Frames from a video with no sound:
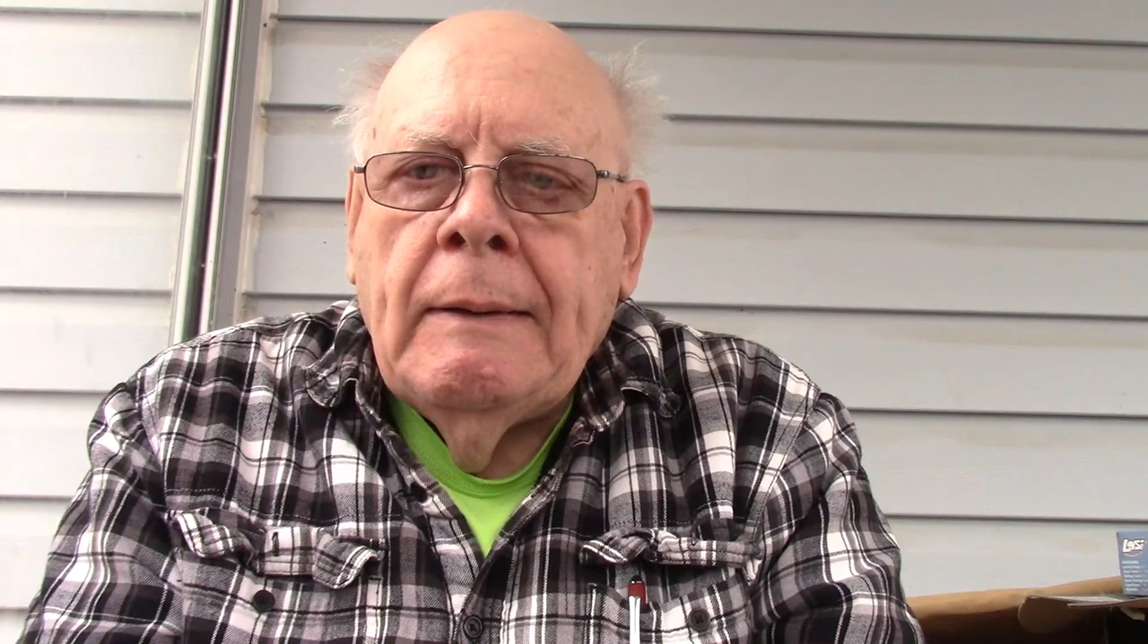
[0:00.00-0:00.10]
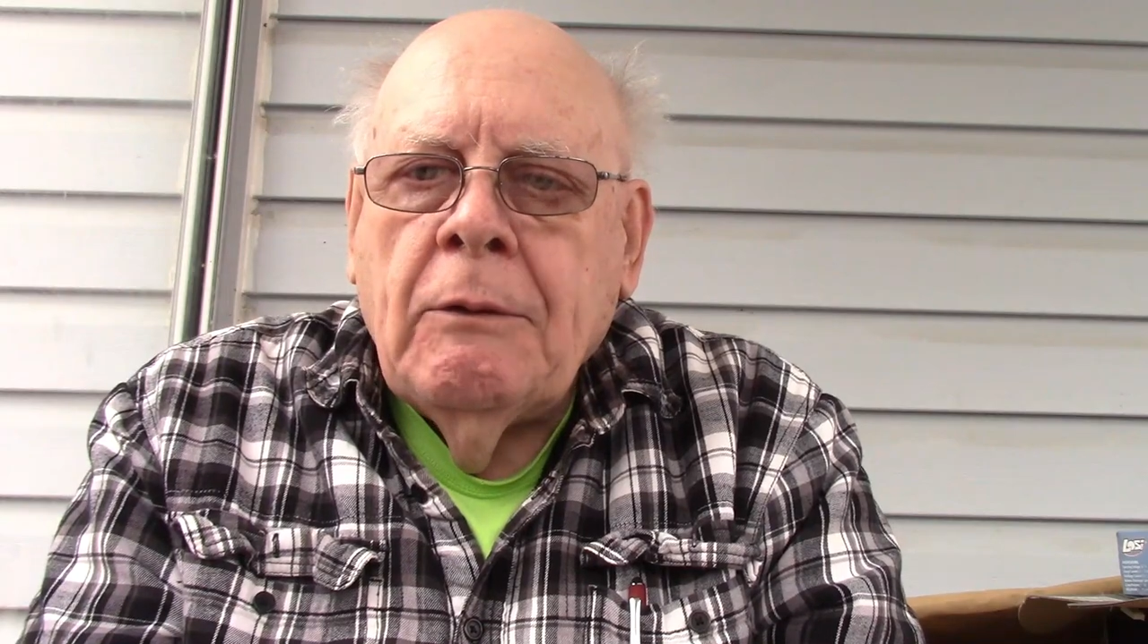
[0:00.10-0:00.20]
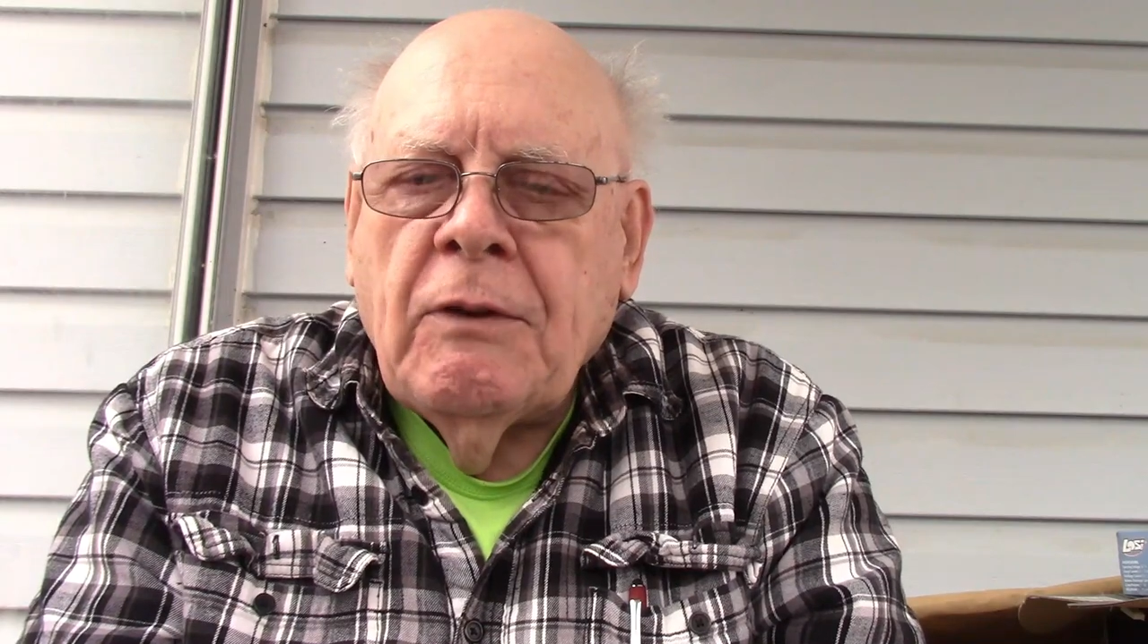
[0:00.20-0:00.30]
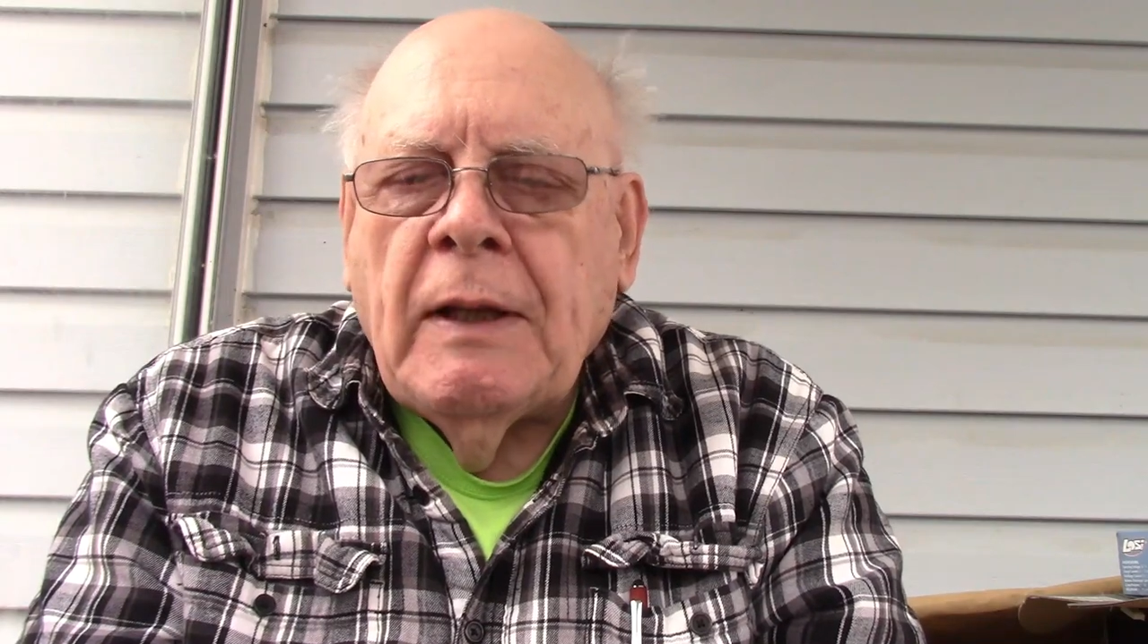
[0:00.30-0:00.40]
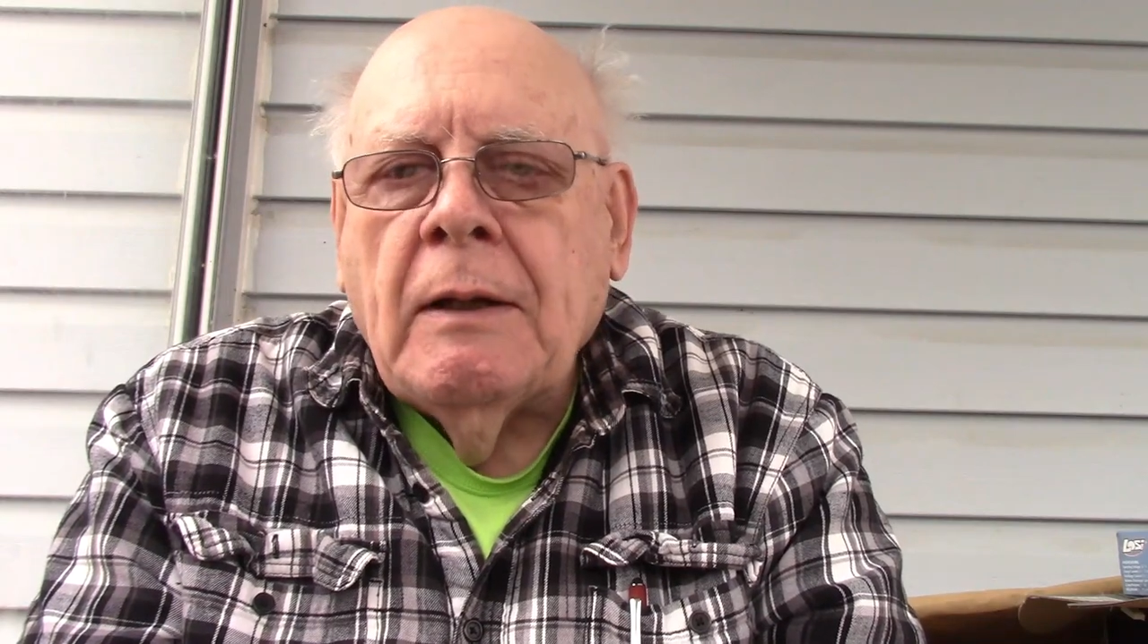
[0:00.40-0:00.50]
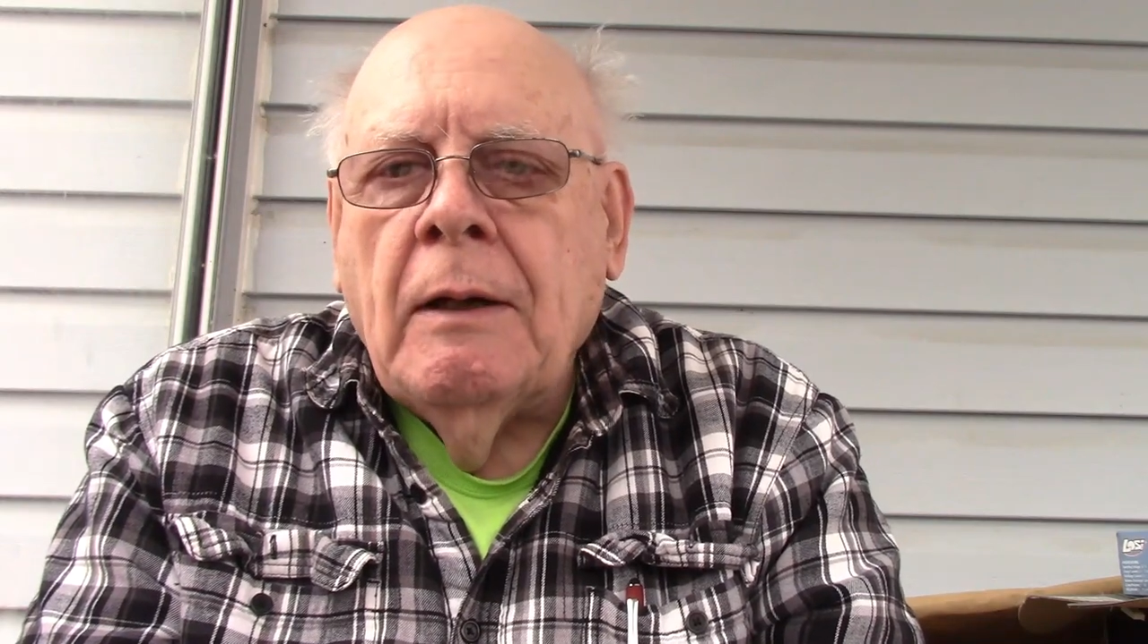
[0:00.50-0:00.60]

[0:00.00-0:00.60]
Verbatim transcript: was like